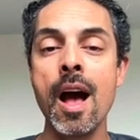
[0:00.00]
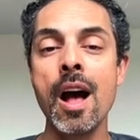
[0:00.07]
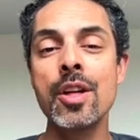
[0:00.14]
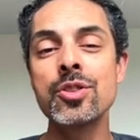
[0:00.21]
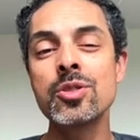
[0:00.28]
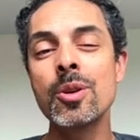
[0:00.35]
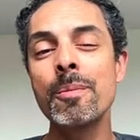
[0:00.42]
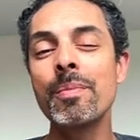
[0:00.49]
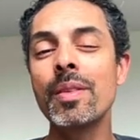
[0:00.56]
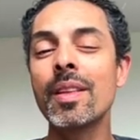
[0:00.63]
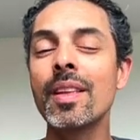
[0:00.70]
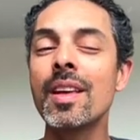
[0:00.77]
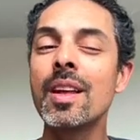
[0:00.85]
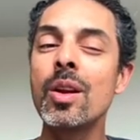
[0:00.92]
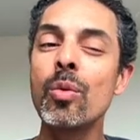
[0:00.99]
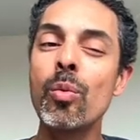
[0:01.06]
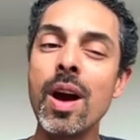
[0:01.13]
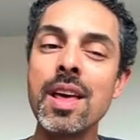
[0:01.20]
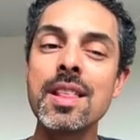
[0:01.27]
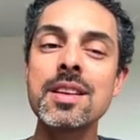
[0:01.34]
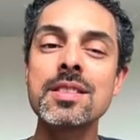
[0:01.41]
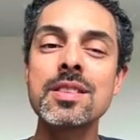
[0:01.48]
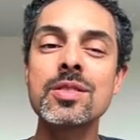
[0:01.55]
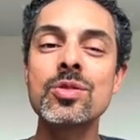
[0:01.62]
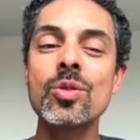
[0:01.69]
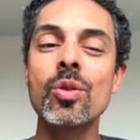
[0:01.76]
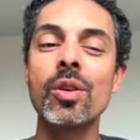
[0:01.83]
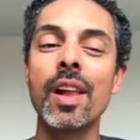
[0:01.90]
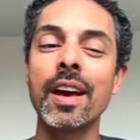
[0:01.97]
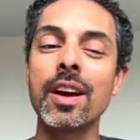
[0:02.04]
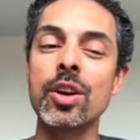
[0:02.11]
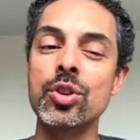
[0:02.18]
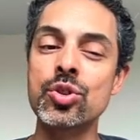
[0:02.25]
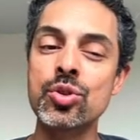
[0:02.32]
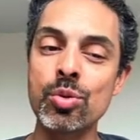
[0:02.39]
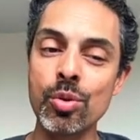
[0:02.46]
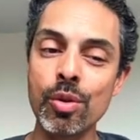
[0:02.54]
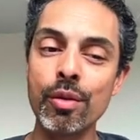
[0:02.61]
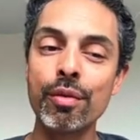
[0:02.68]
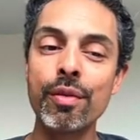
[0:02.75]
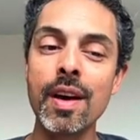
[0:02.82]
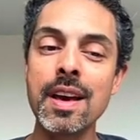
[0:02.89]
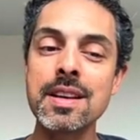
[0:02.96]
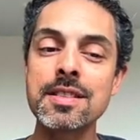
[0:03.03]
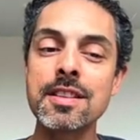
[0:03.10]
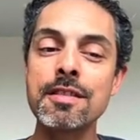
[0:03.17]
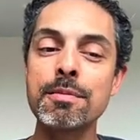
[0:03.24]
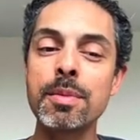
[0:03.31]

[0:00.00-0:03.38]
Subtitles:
And so in a way, this is not like a true facelift,